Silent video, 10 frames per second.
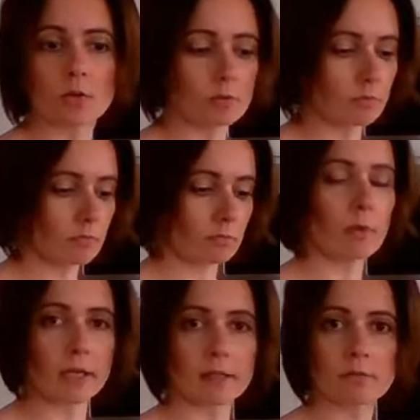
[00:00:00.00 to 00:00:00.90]
on
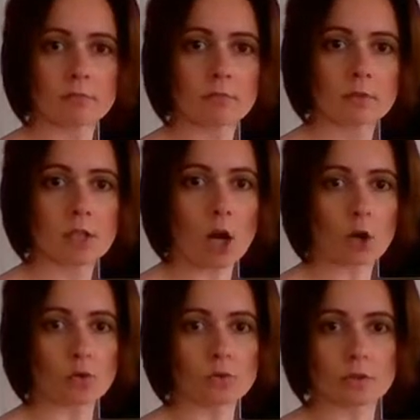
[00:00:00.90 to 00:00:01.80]
my
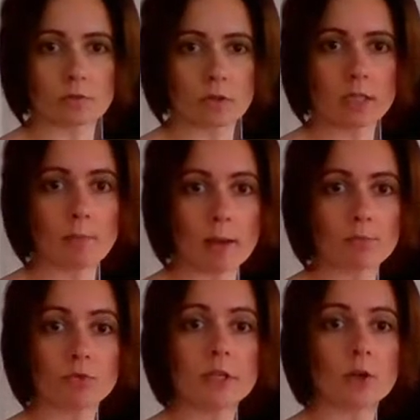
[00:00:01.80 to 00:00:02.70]
tacos or in my
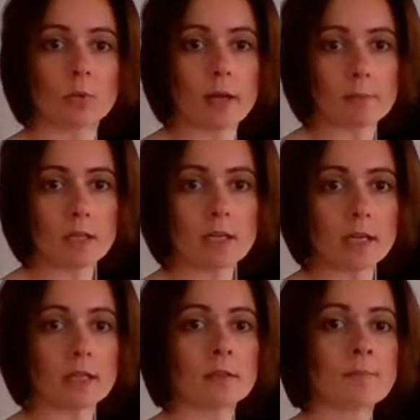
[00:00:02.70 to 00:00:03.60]
burrito when I'm eating
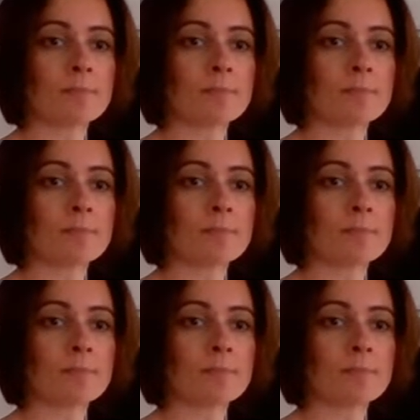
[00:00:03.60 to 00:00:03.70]
it.